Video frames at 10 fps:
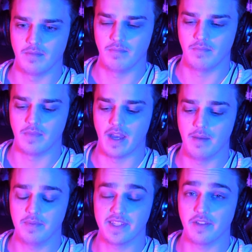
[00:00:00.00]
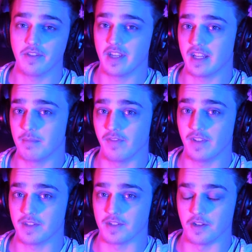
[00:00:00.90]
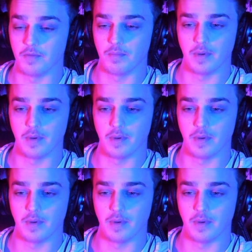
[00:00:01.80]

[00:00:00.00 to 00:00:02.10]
Get me a transport. I'm still thinking Mephisto, now.